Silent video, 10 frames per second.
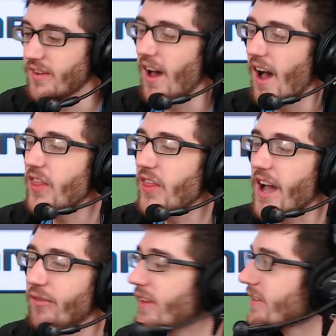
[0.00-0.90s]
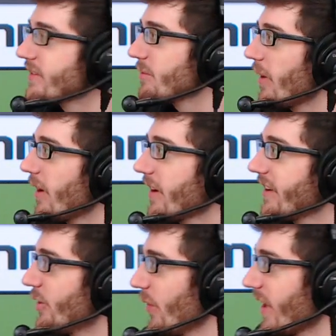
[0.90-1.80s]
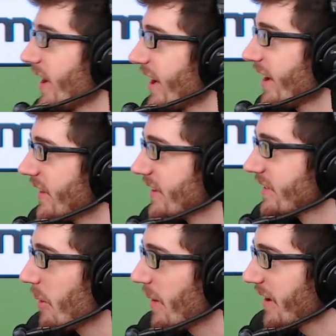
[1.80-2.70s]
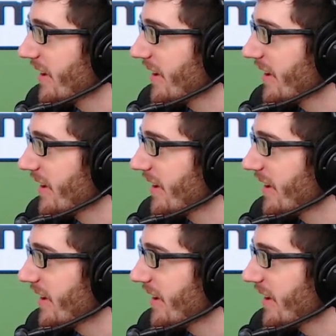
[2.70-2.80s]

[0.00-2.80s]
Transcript: I think I can fit this in my pocket. You don't think I can fit this in my pocket?